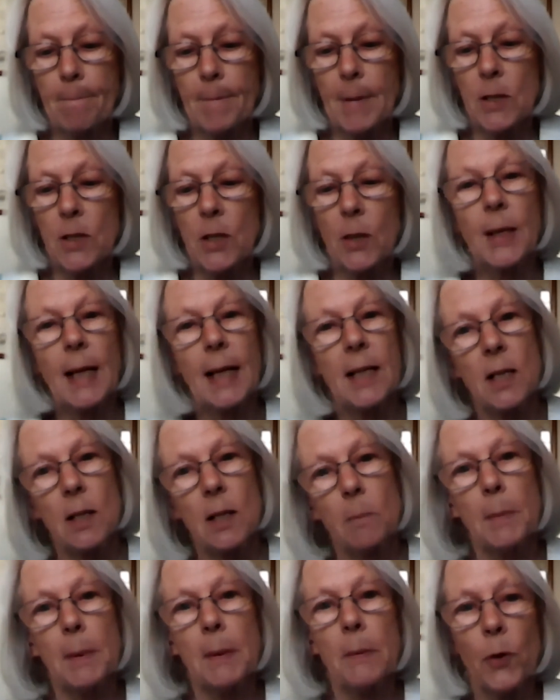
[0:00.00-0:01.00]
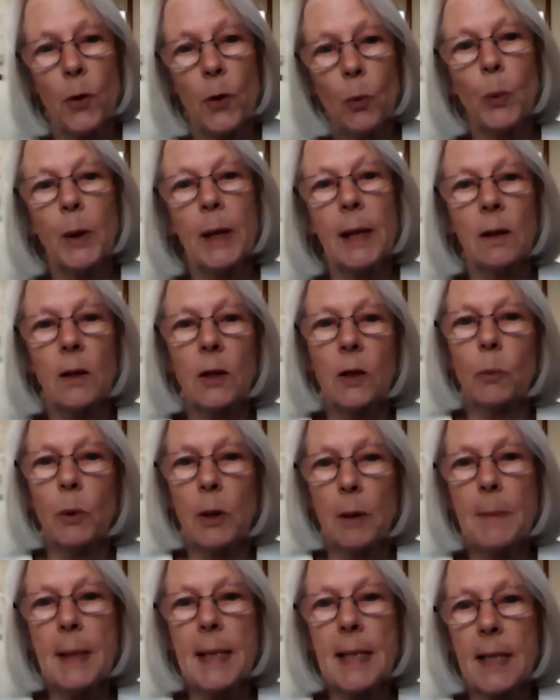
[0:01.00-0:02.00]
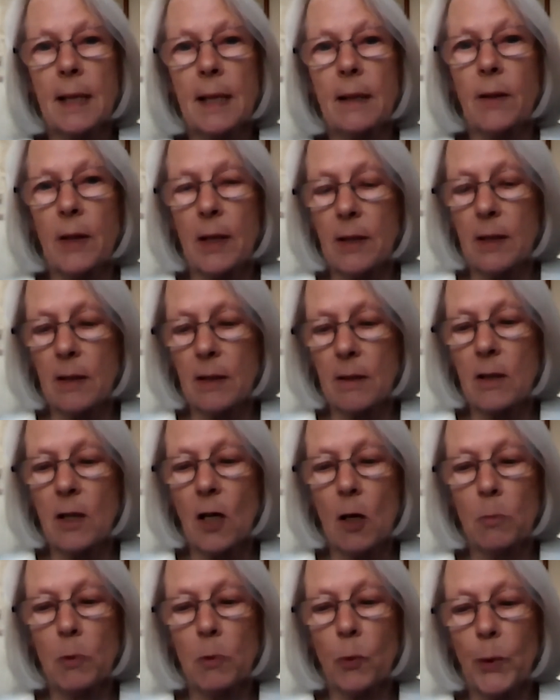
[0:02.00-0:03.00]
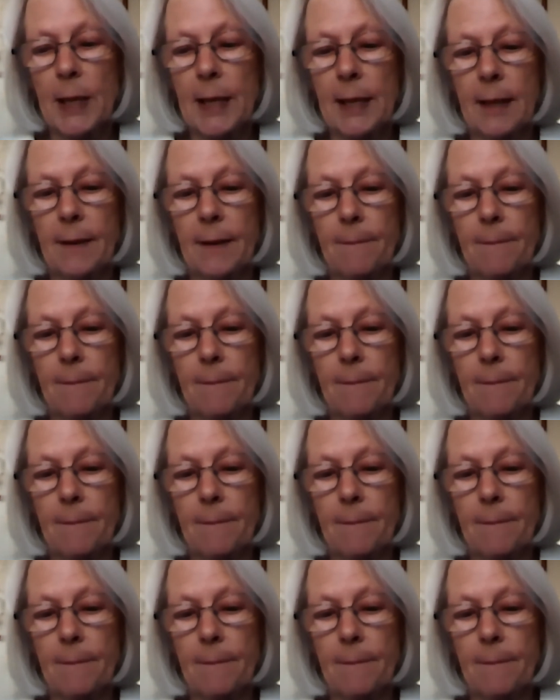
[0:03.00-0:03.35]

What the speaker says: So that's the wheel that we're meeting this Dharma week.